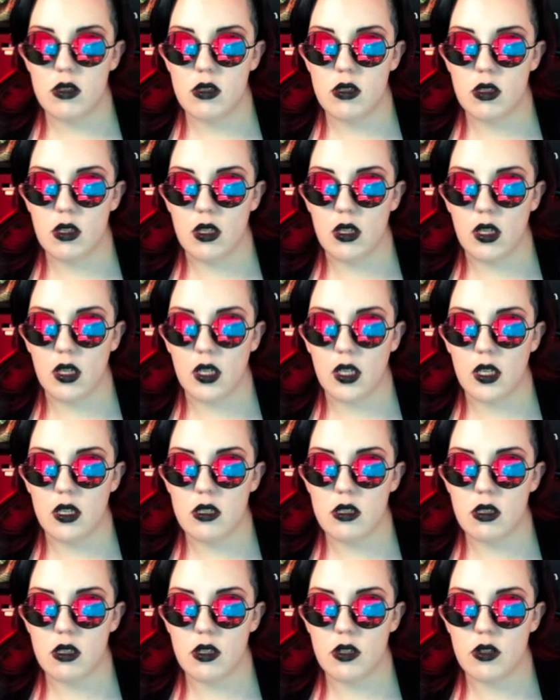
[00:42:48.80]
Let's see, I
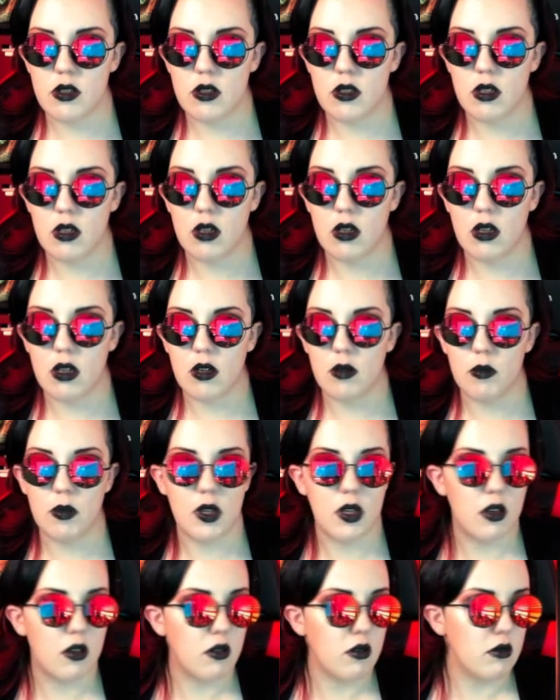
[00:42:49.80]
guess I should talk
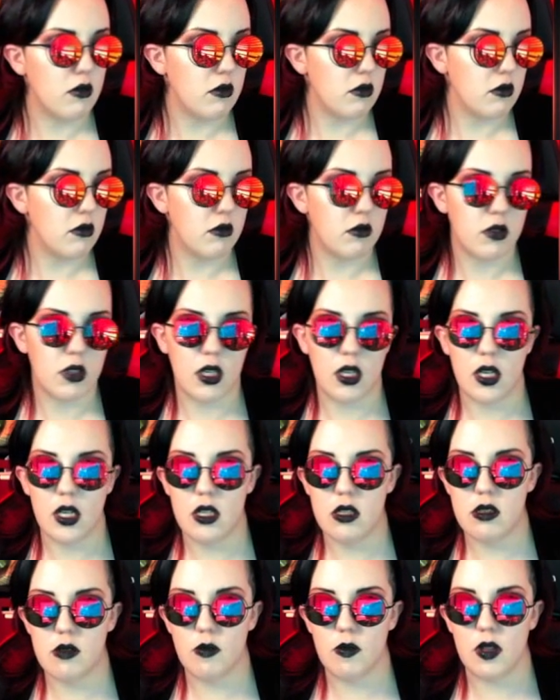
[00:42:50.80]
about... I
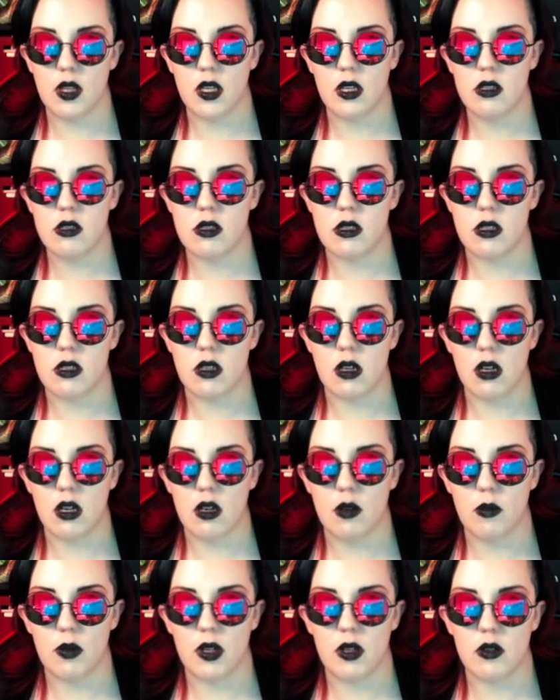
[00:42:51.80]
had some things to
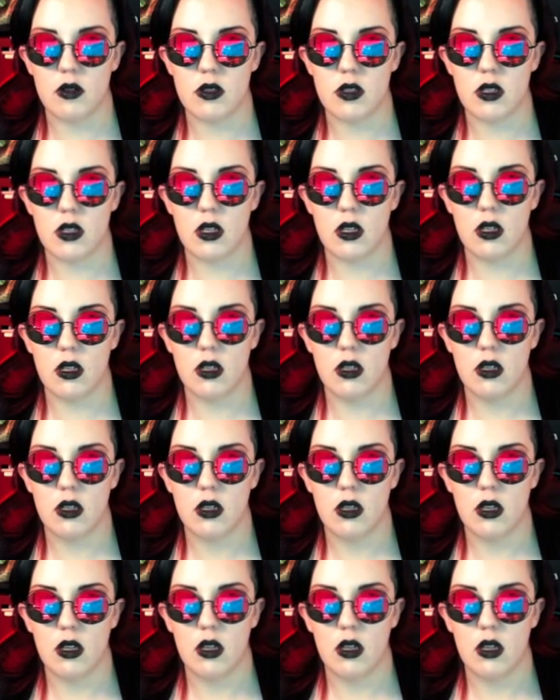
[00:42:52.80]
talk about today.